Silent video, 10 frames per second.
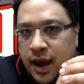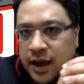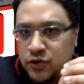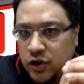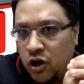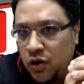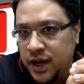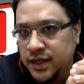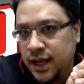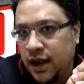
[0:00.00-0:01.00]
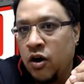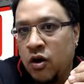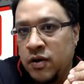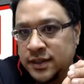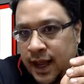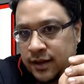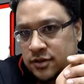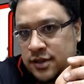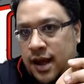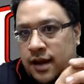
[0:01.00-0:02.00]
with always, I always like to
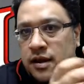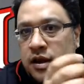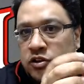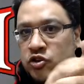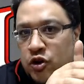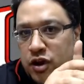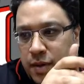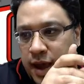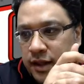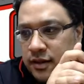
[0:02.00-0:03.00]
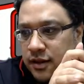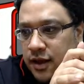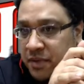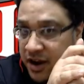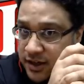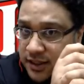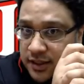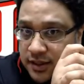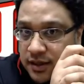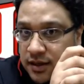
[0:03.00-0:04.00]
start talking about appearance.
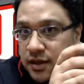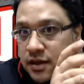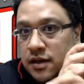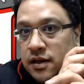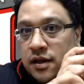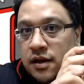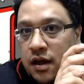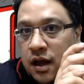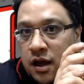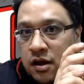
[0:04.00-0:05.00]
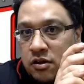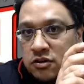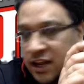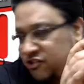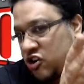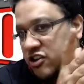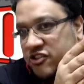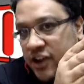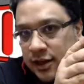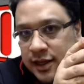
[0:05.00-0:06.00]
I'll touch on the
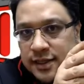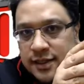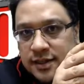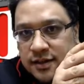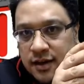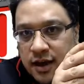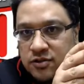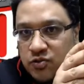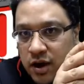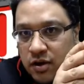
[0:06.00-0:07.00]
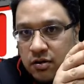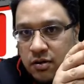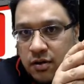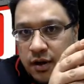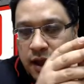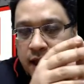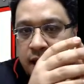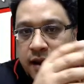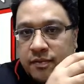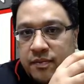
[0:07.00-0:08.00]
checklist as well,
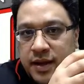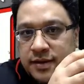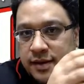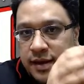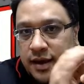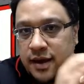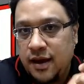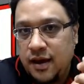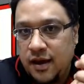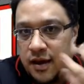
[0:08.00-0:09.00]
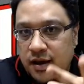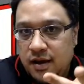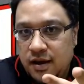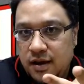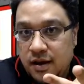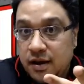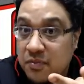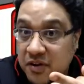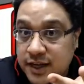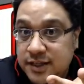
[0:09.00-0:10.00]
and basically
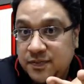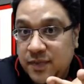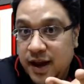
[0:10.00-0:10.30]
impressed by